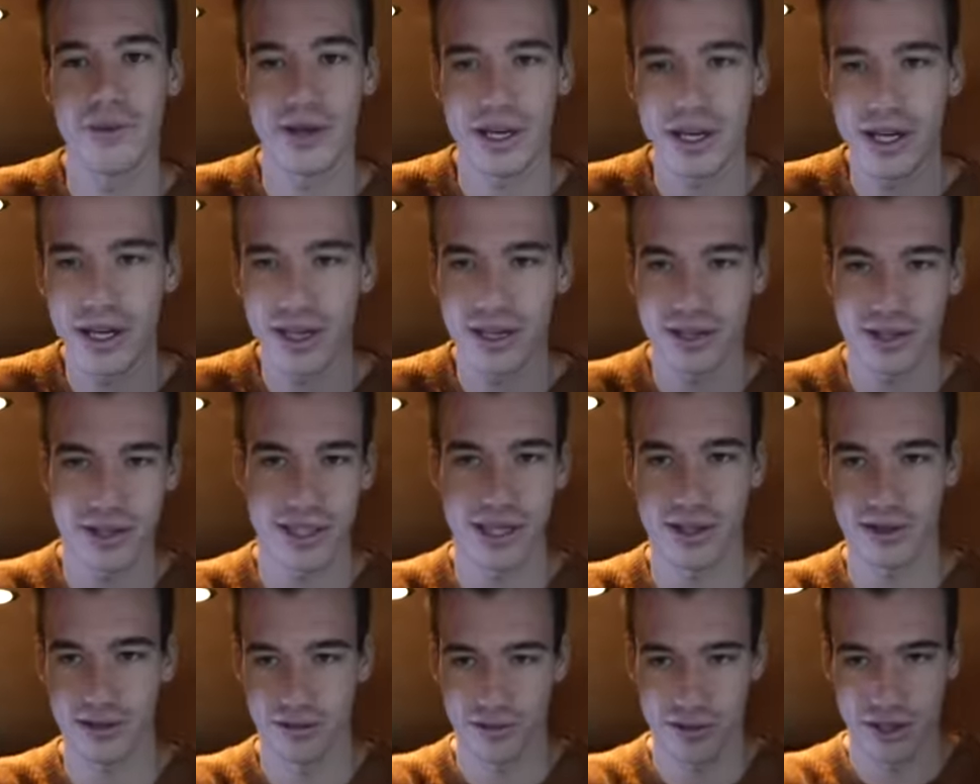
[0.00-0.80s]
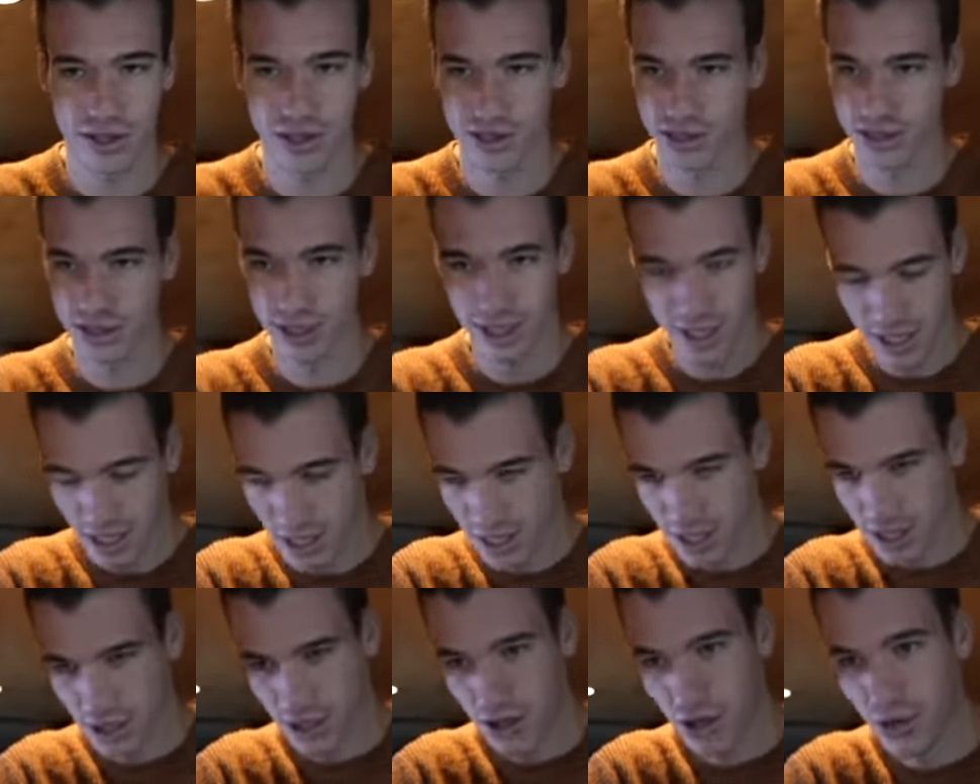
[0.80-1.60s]
We cast out the rods,
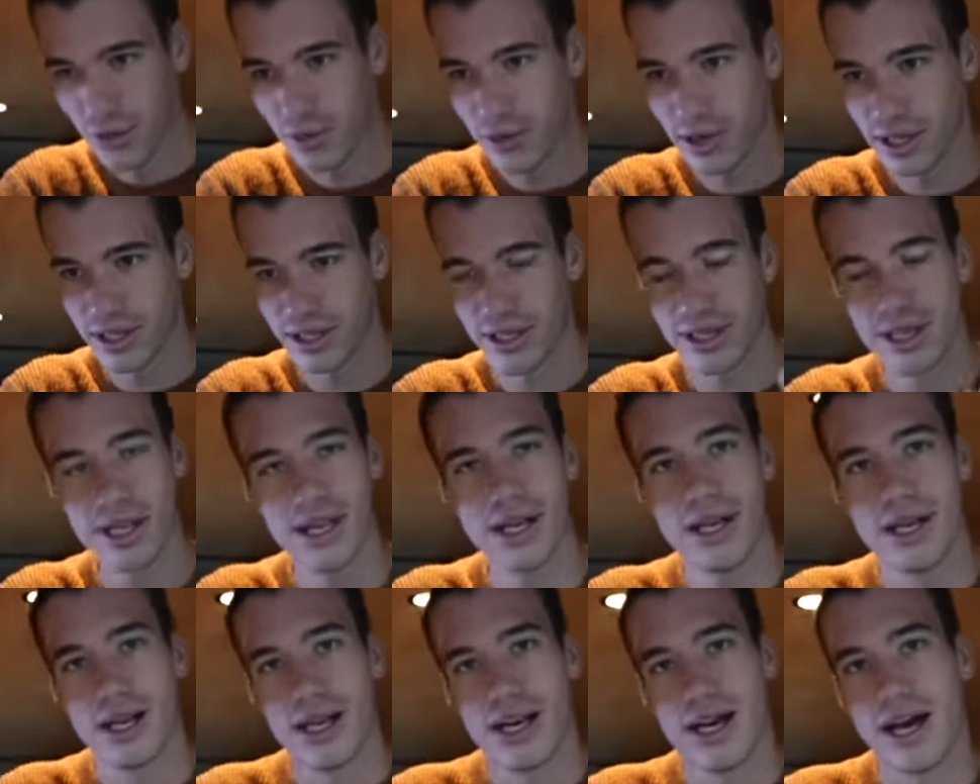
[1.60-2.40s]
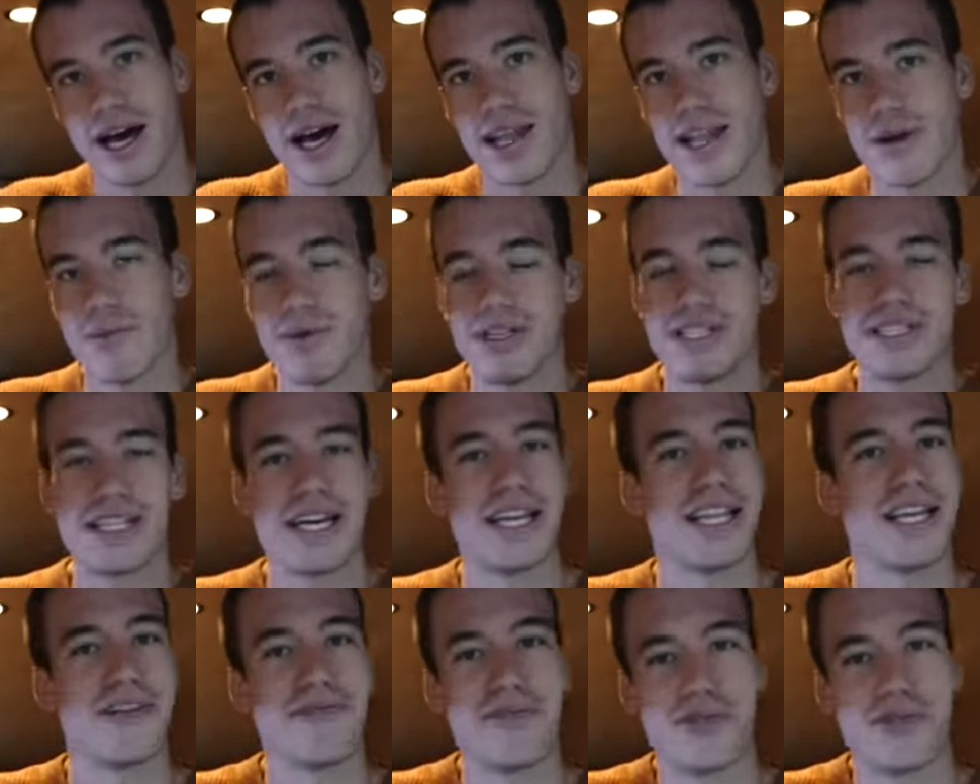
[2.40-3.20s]
caught one, and then we sat there